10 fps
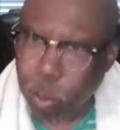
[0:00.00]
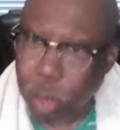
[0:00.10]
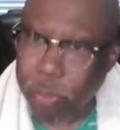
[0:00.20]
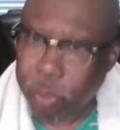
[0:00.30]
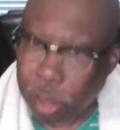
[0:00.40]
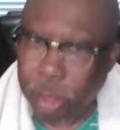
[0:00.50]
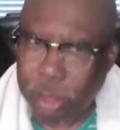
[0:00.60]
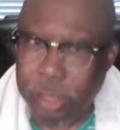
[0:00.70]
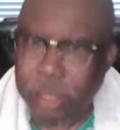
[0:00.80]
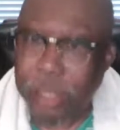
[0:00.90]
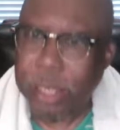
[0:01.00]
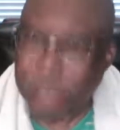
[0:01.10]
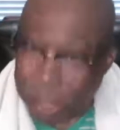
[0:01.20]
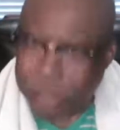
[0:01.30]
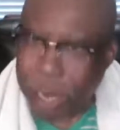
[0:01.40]
with us.
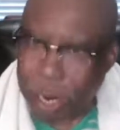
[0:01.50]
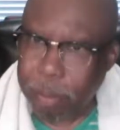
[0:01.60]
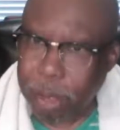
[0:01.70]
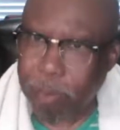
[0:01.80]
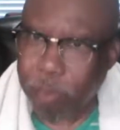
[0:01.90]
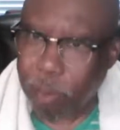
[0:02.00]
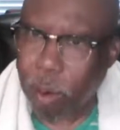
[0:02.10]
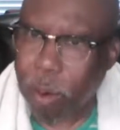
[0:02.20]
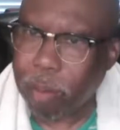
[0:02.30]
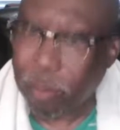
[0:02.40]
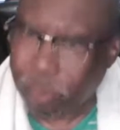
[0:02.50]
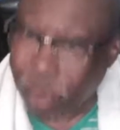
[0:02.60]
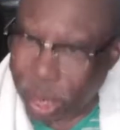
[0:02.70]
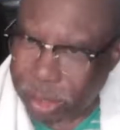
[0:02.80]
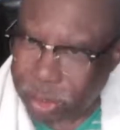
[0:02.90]
He came in the form of
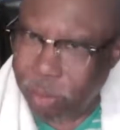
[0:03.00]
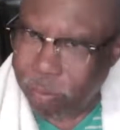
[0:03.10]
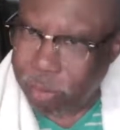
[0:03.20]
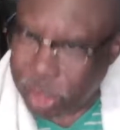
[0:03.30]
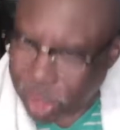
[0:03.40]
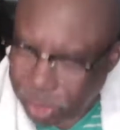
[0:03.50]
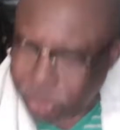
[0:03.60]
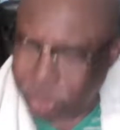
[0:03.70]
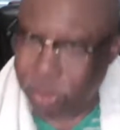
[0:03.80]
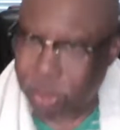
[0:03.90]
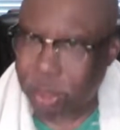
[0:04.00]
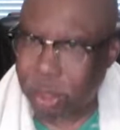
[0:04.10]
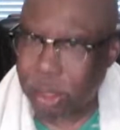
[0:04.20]
flesh of Jesus.